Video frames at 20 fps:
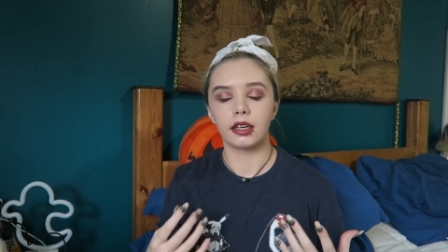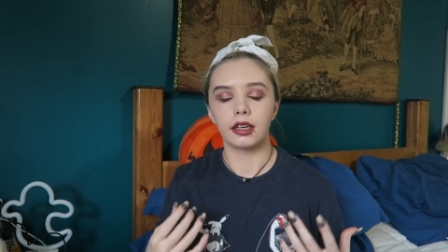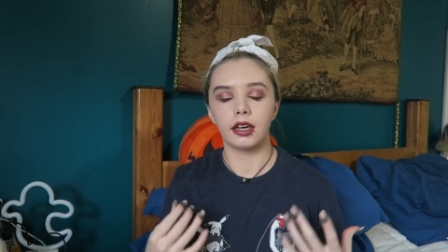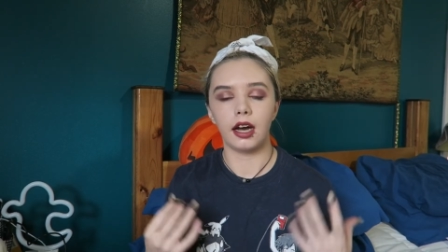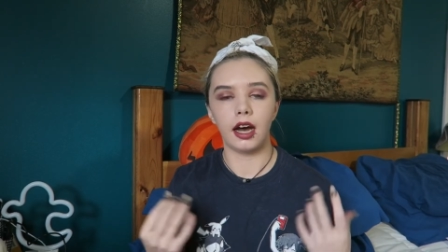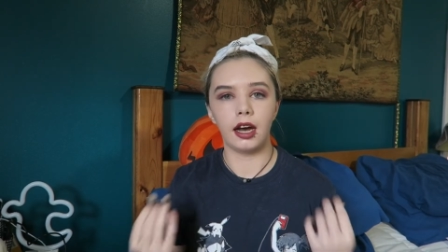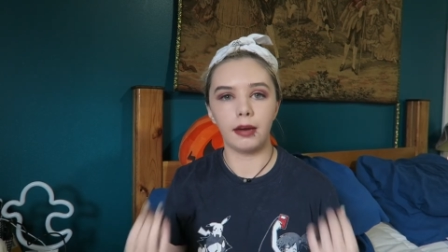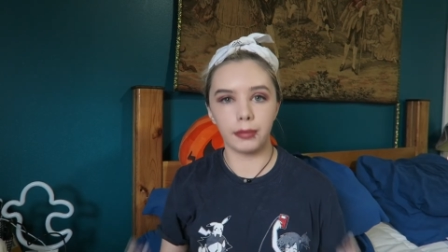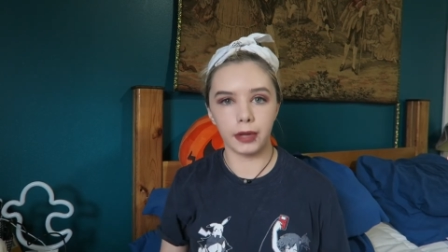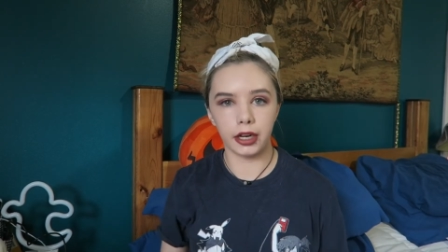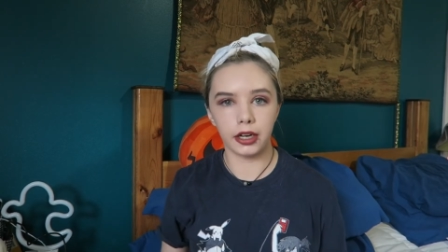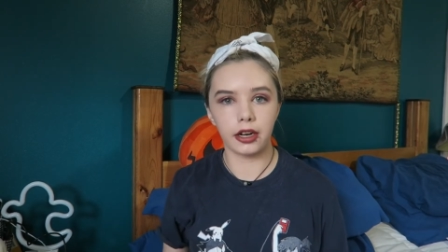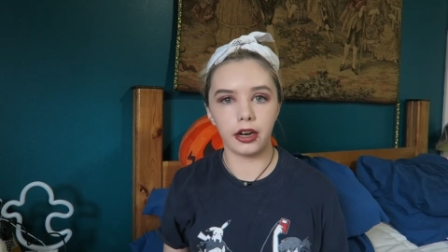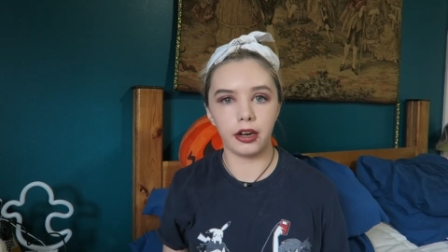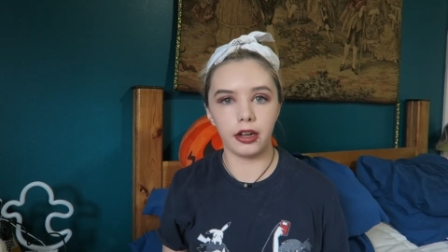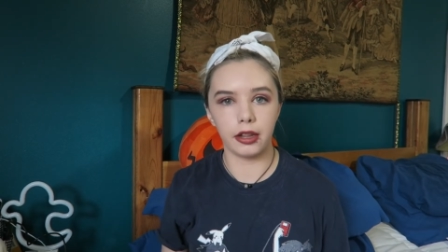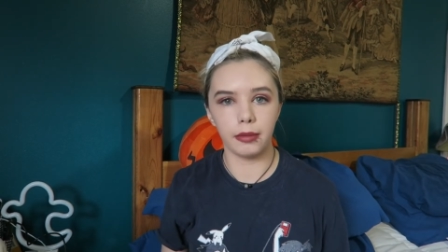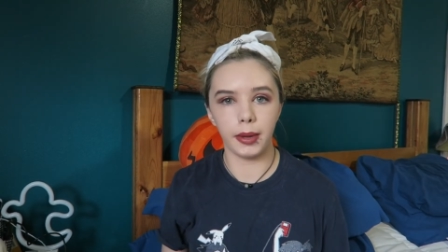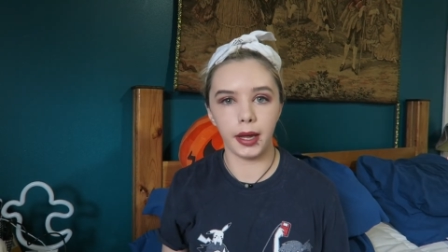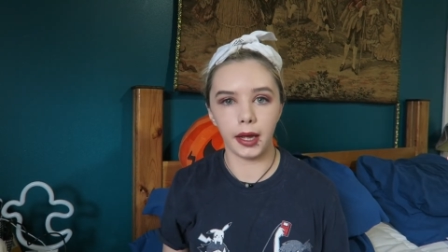I'm gonna
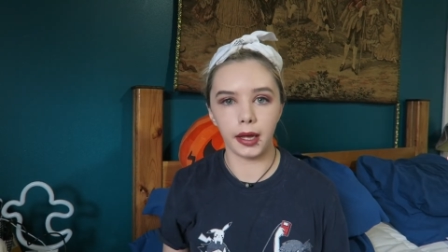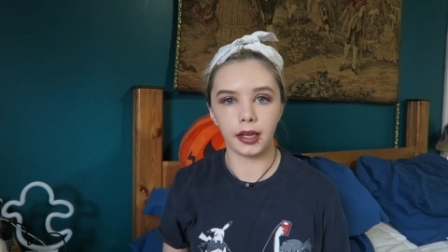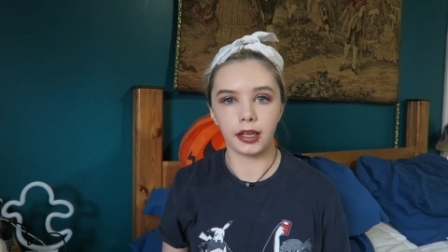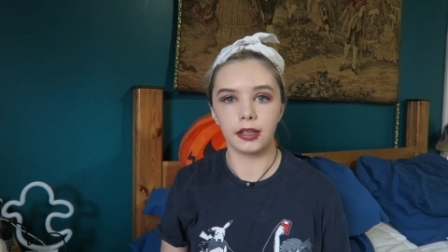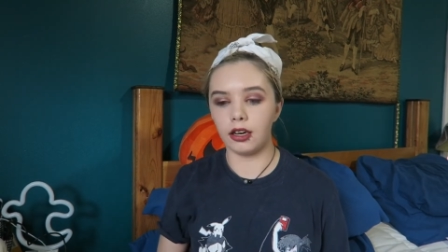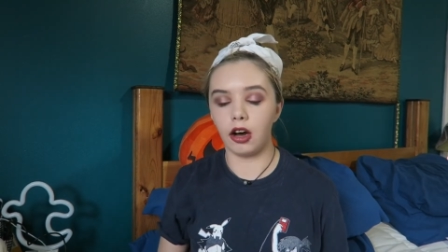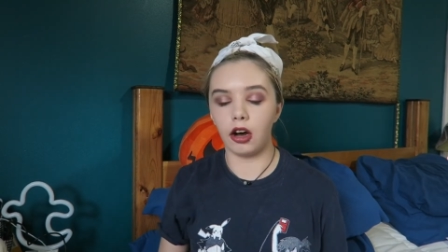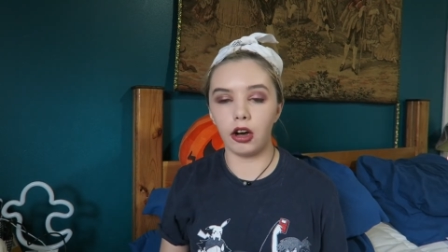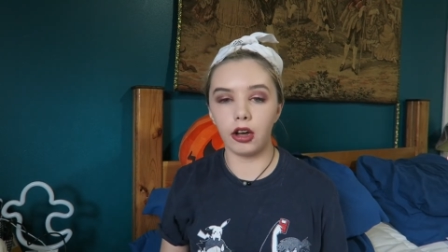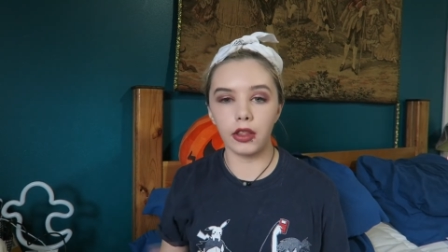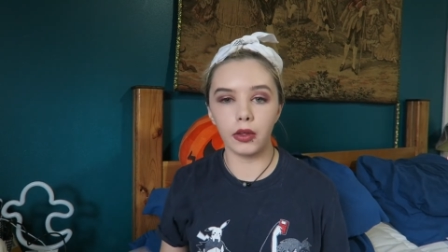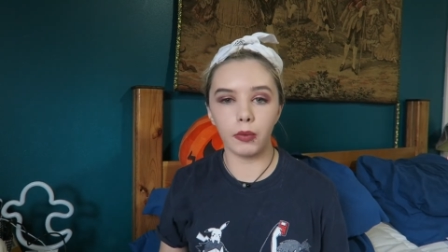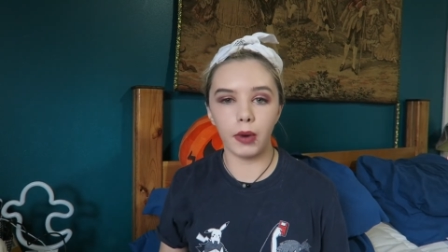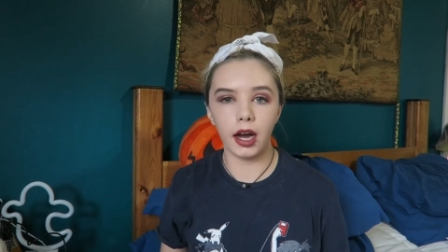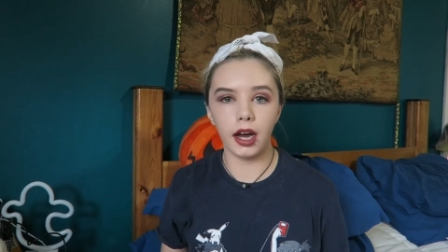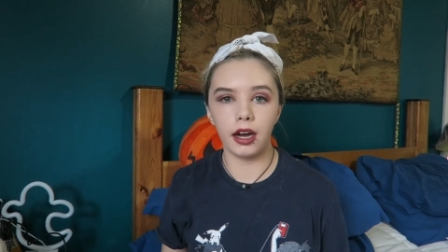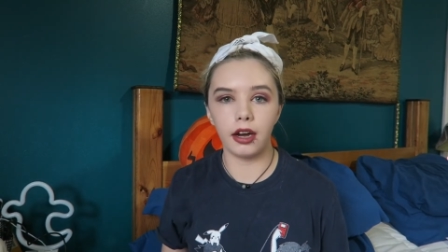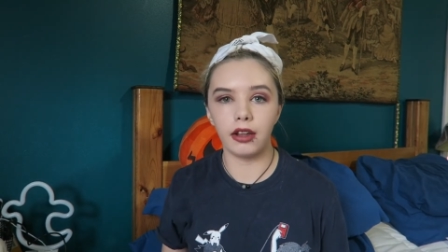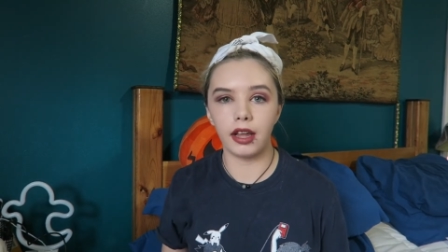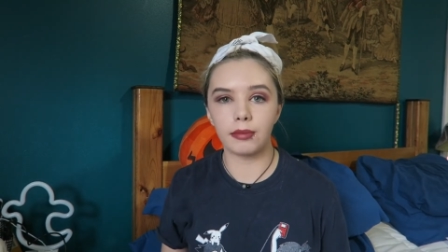call the bank. All the
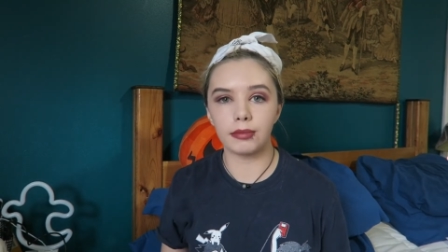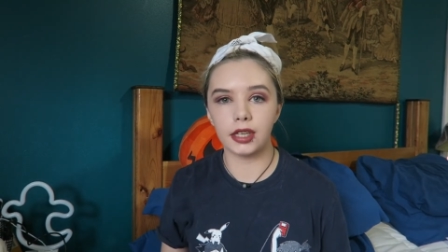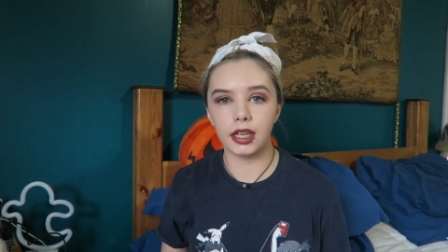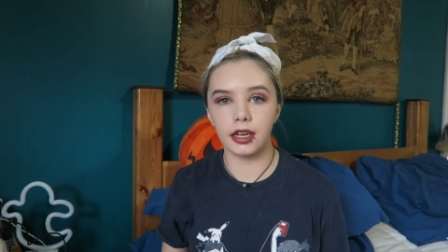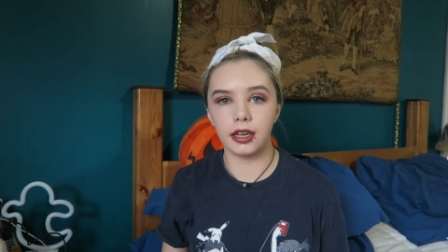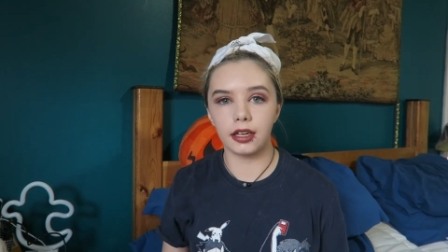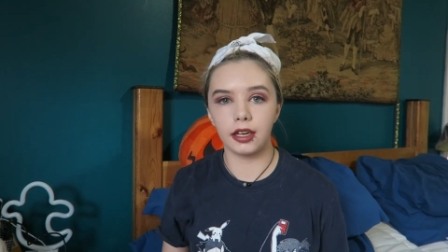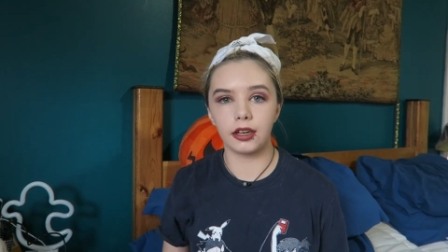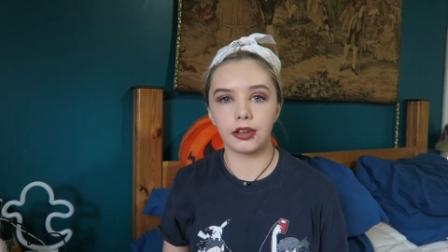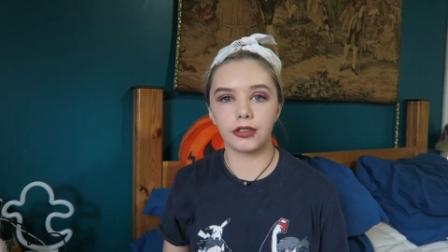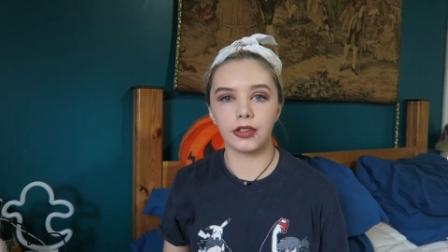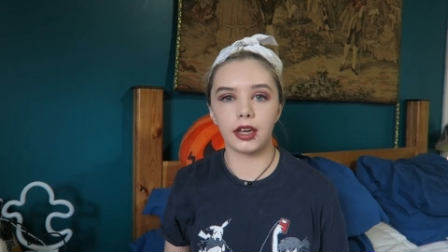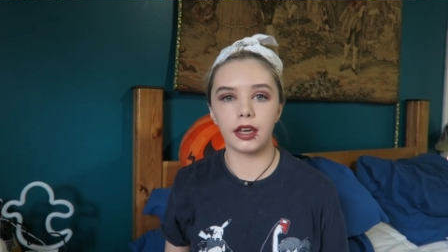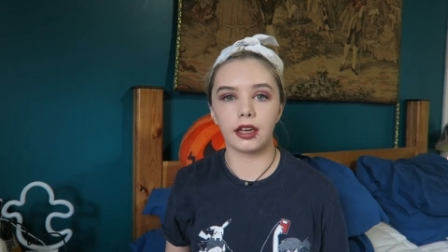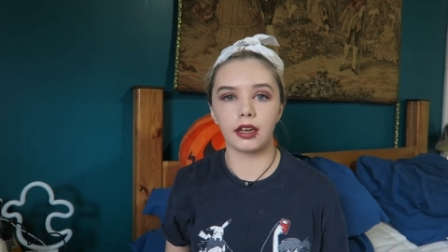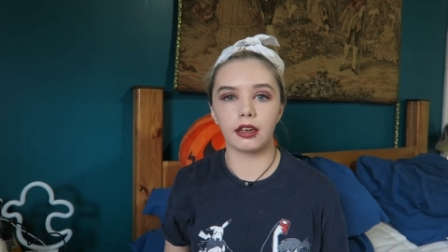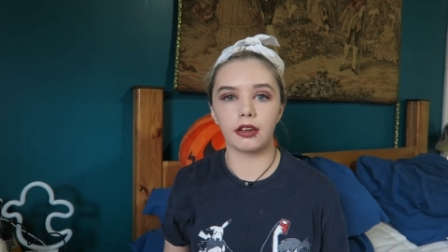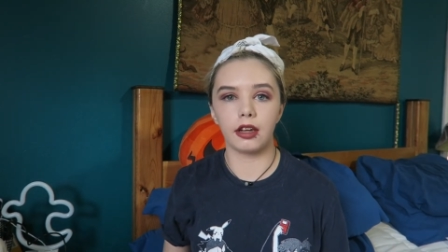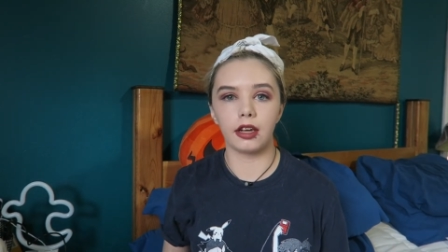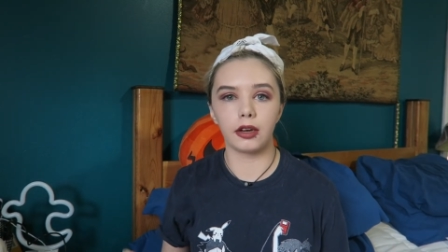while I'm sitting here
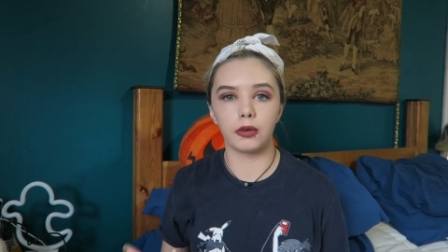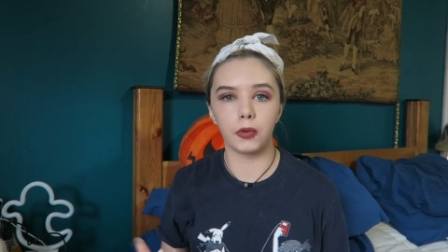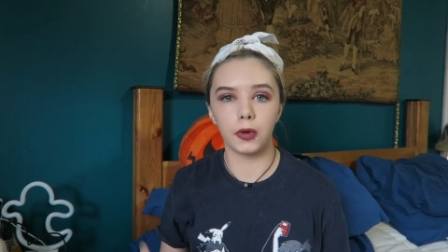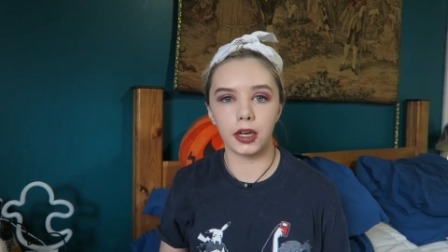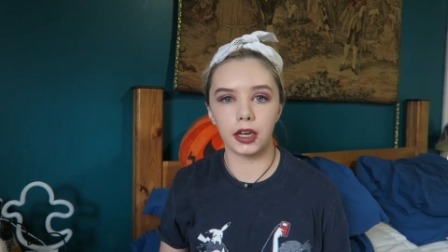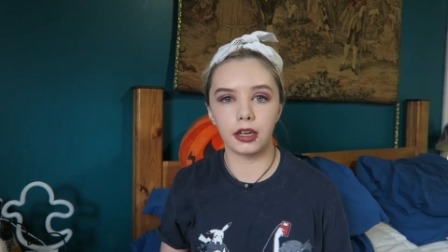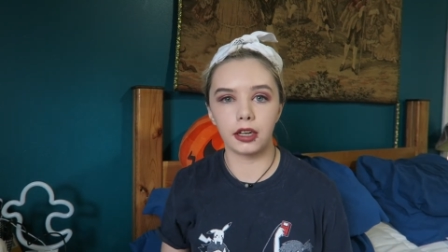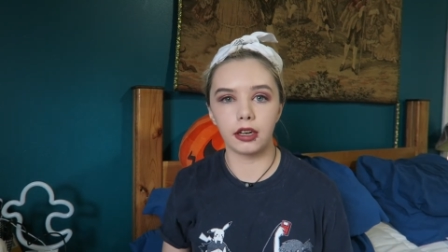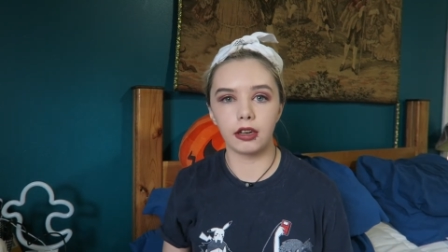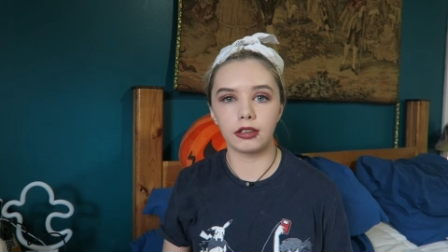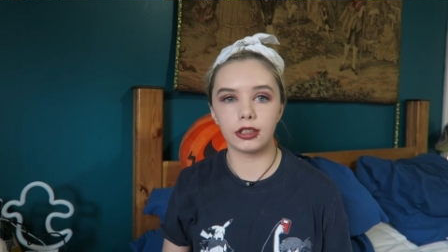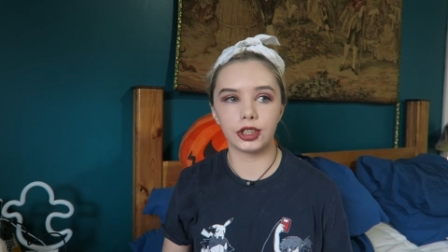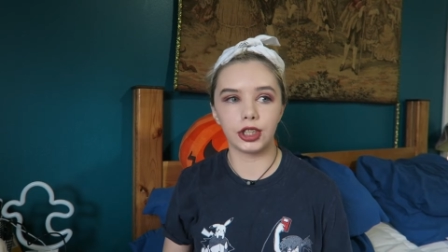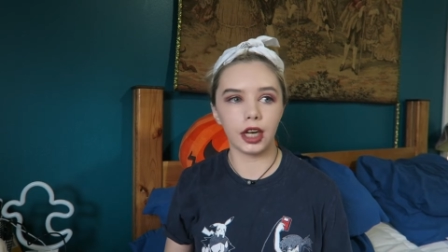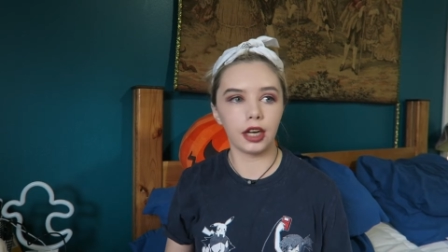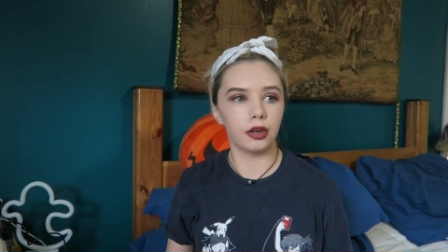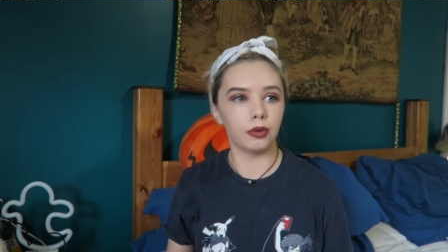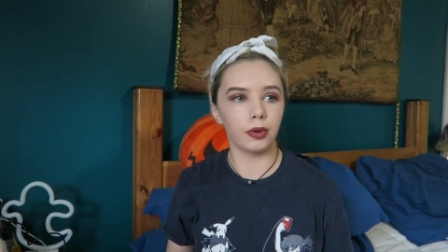thinking like, we're gonna go to jail.